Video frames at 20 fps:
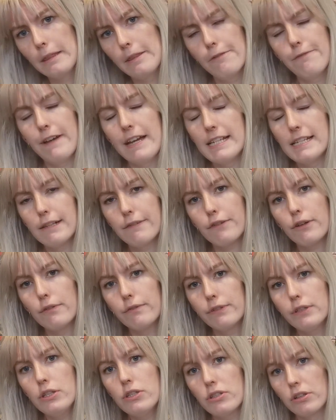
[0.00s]
The face of
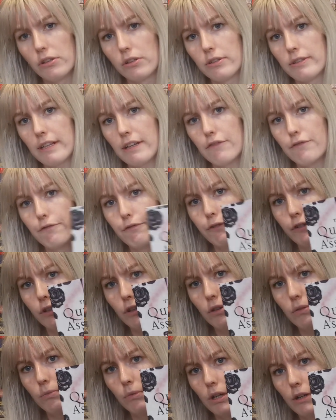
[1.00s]
confusion because I've
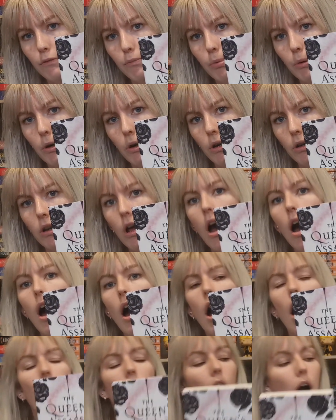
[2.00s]
forgotten what I've bought.
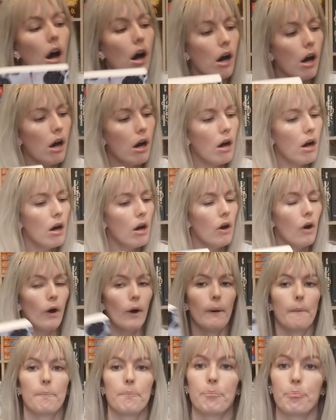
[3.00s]

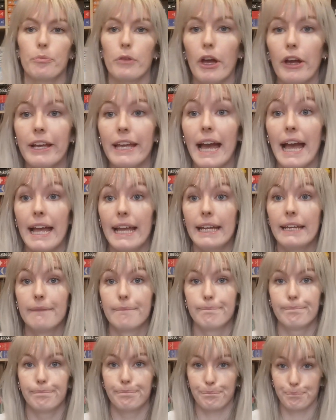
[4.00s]
Oh, okay.